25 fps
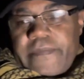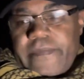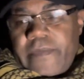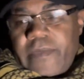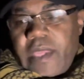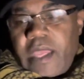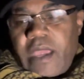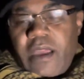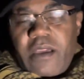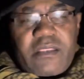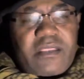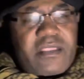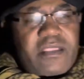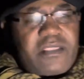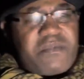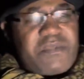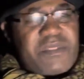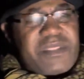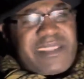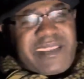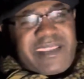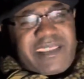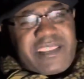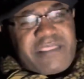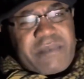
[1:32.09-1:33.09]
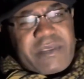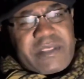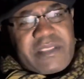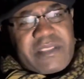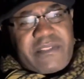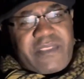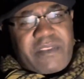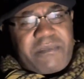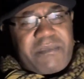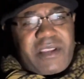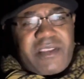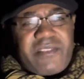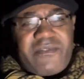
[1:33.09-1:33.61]
Now, this wasn't expensive.
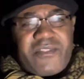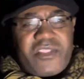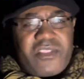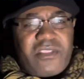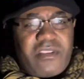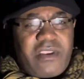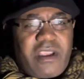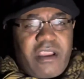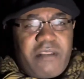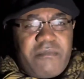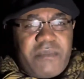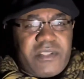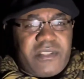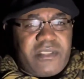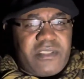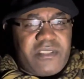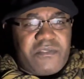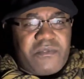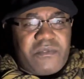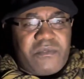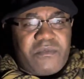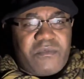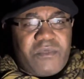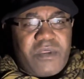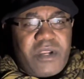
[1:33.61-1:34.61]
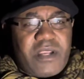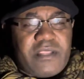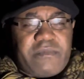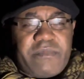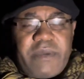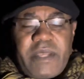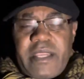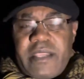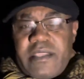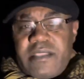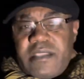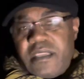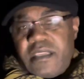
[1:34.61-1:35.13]
I'm not even sure how much this one was, but it,